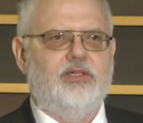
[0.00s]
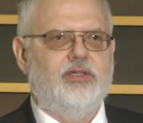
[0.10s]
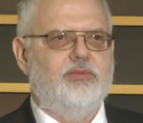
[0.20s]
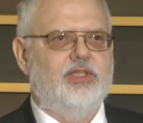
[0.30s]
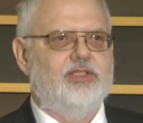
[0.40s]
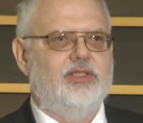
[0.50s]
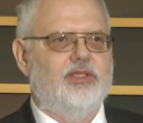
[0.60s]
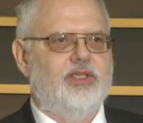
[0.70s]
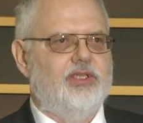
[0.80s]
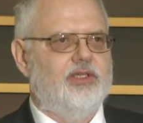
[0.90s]
I
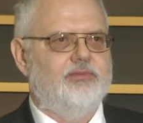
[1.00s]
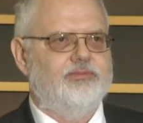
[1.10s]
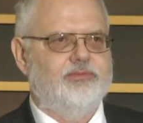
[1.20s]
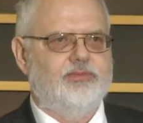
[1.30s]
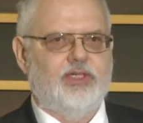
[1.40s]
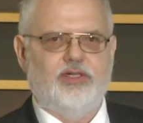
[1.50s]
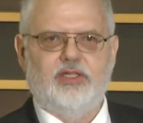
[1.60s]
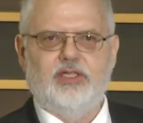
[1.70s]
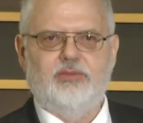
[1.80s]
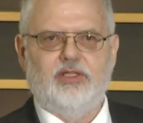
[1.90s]
mentioned the
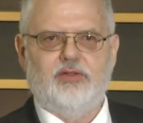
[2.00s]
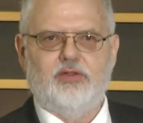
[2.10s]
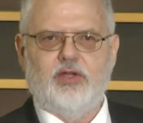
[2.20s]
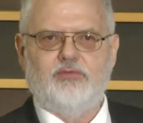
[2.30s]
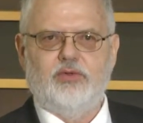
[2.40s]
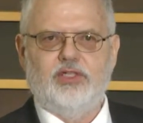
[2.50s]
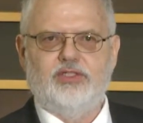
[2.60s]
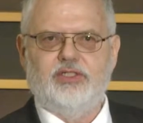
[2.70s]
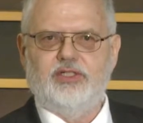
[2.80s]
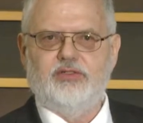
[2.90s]
Carnegie Mellon Software
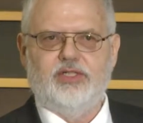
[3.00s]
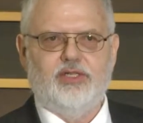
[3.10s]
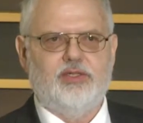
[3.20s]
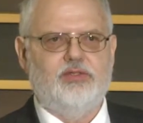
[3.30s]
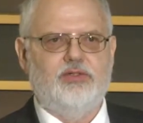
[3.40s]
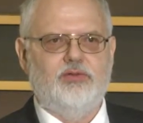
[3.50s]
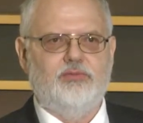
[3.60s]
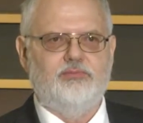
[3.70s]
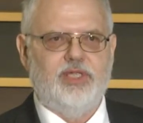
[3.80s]
Engineering Institute